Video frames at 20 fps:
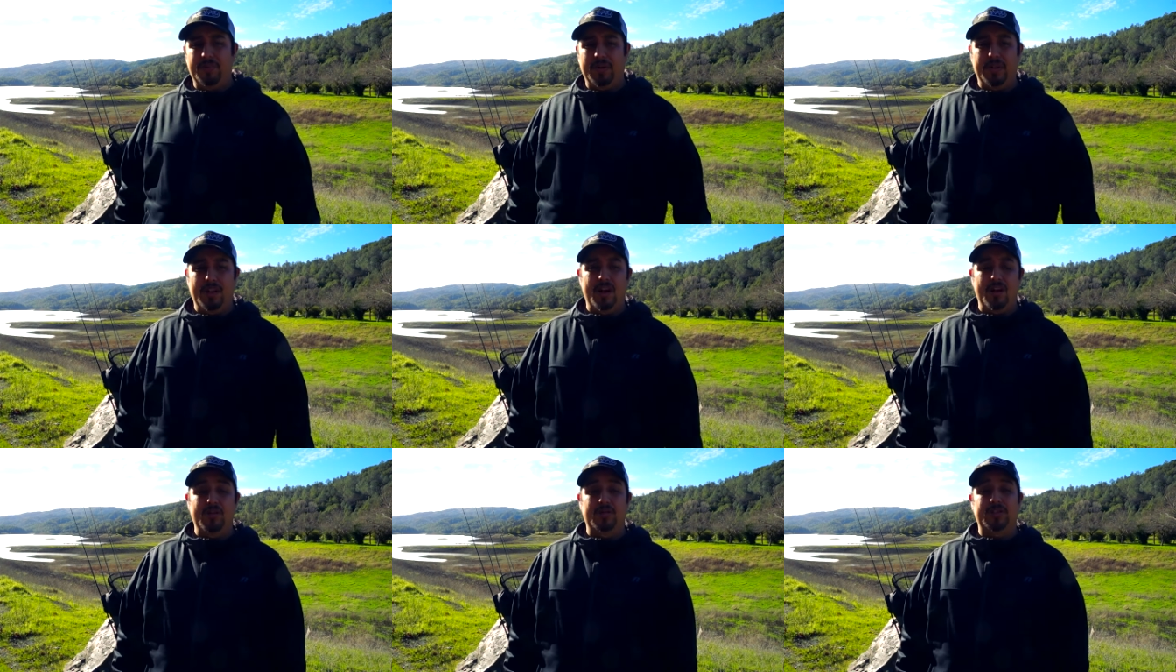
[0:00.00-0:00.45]

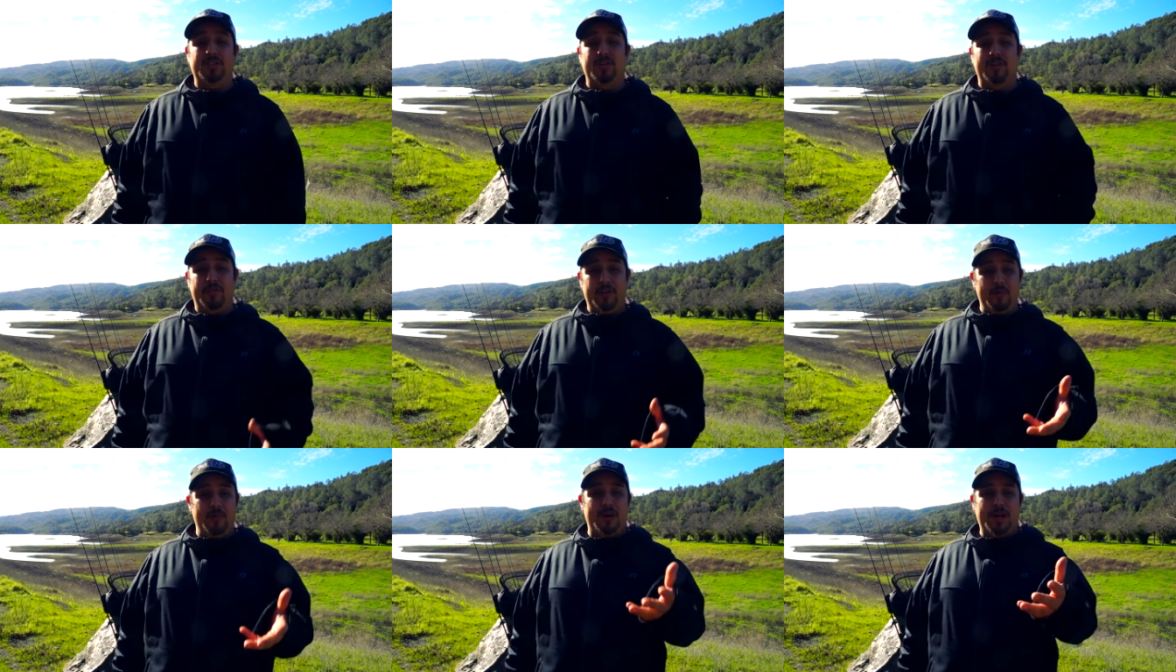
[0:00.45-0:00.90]
below, so
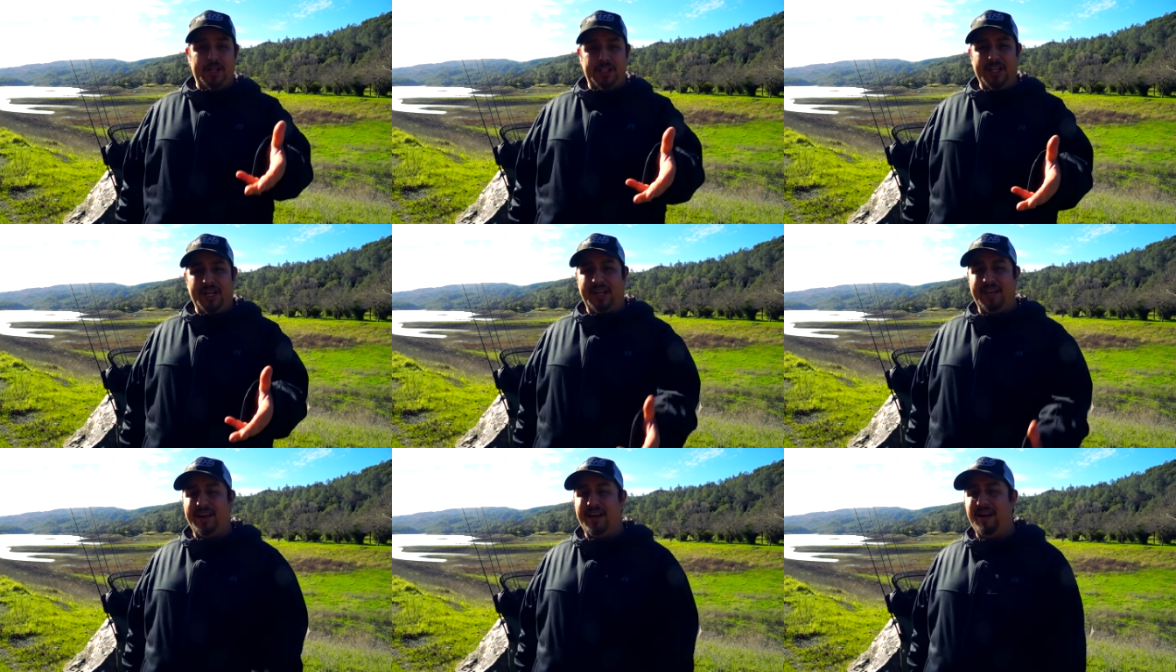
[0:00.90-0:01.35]
if you want to
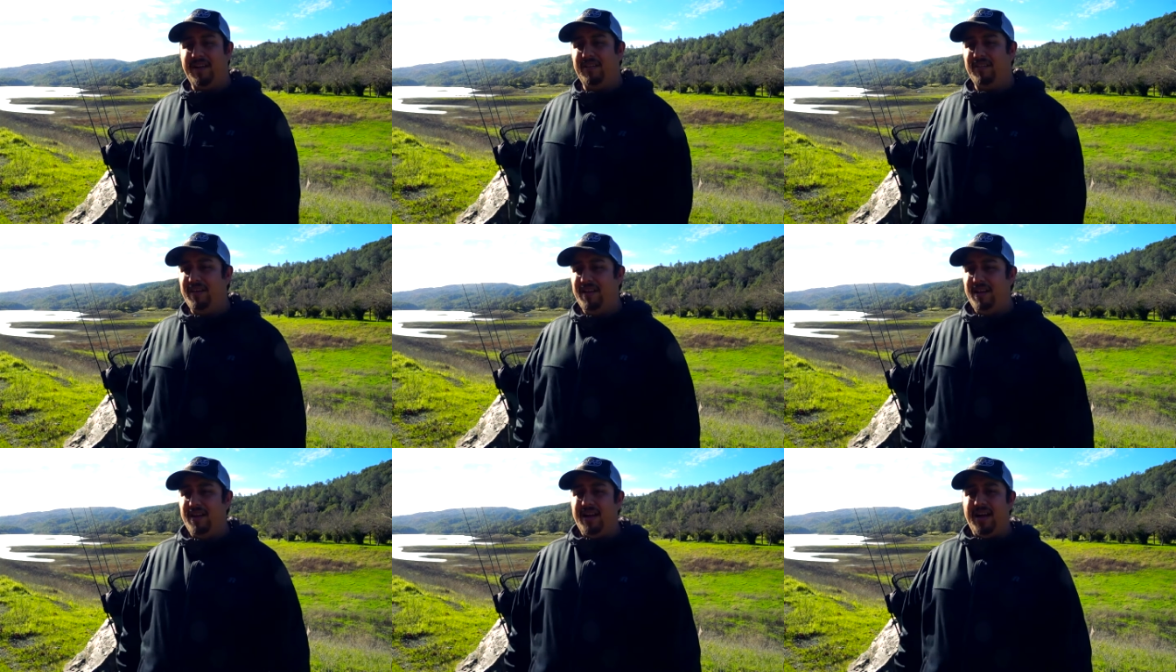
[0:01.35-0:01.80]
check it out
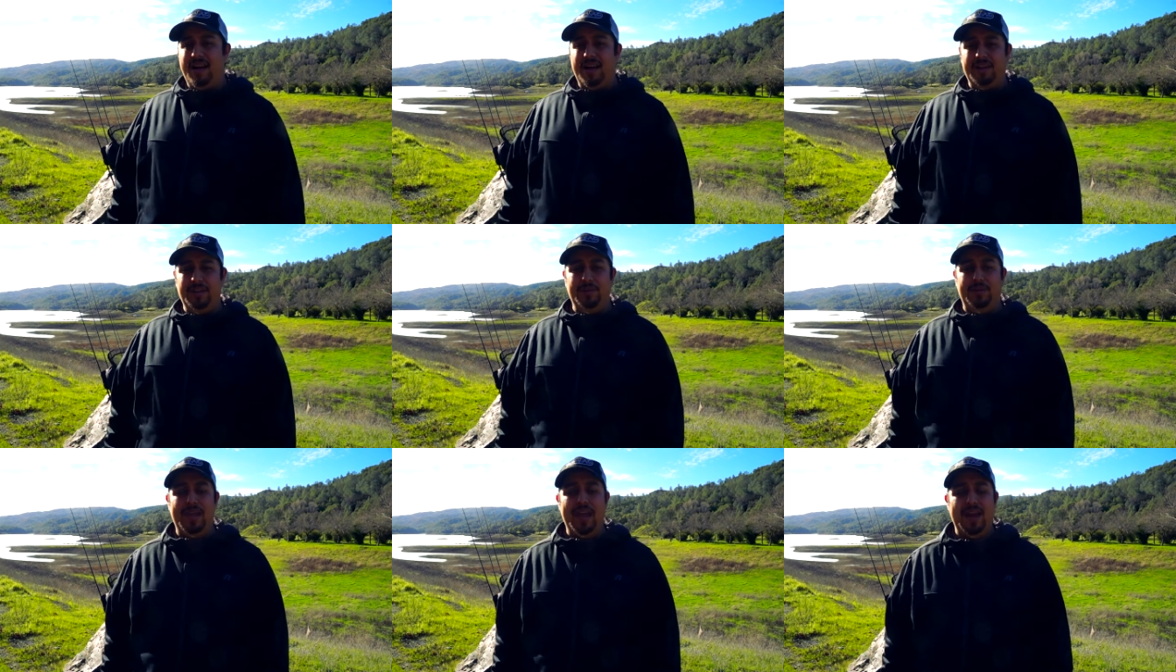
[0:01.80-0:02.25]

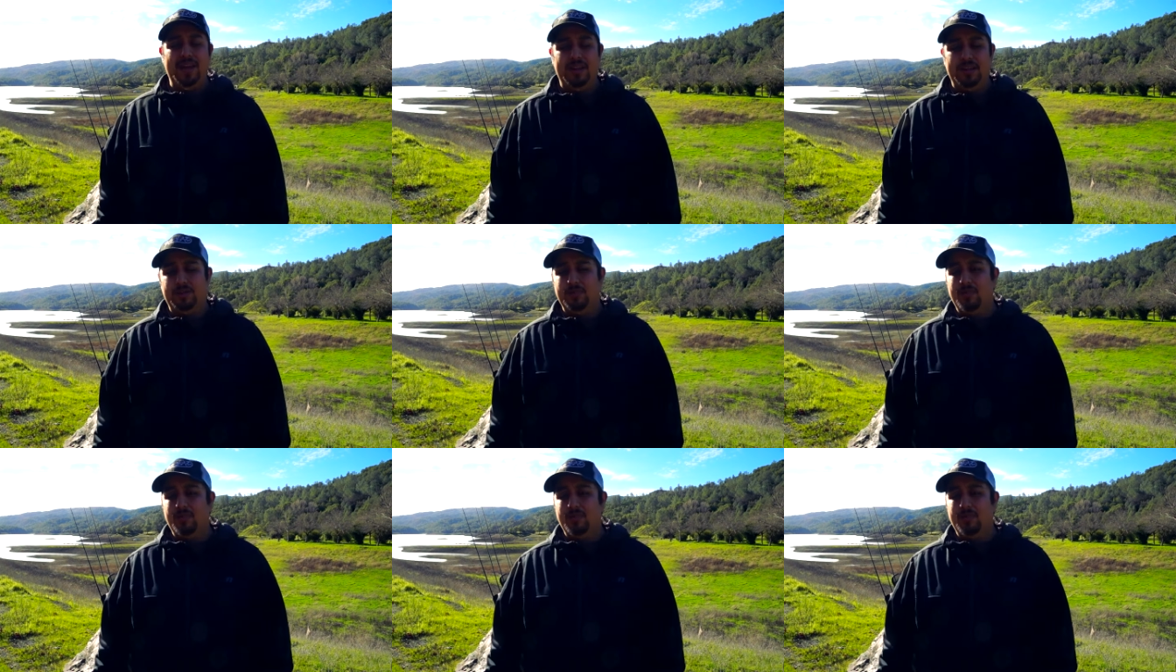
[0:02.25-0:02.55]
you can as